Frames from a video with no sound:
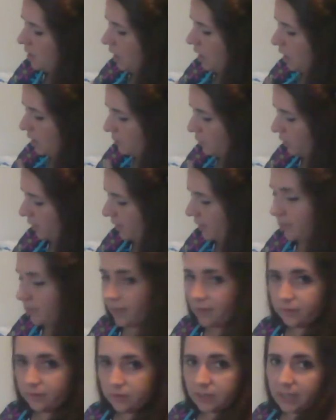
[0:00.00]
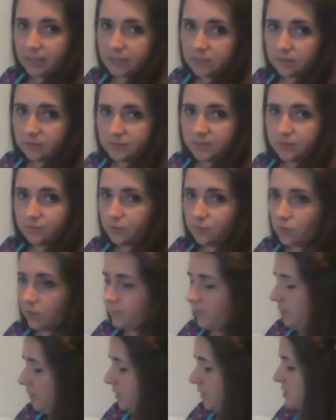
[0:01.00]
or any other kinds of
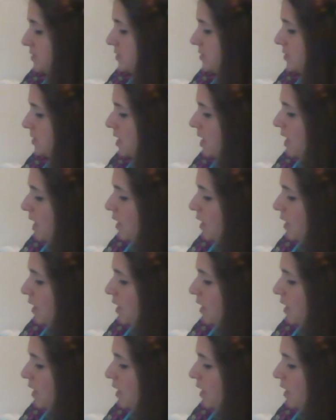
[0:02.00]
deformities.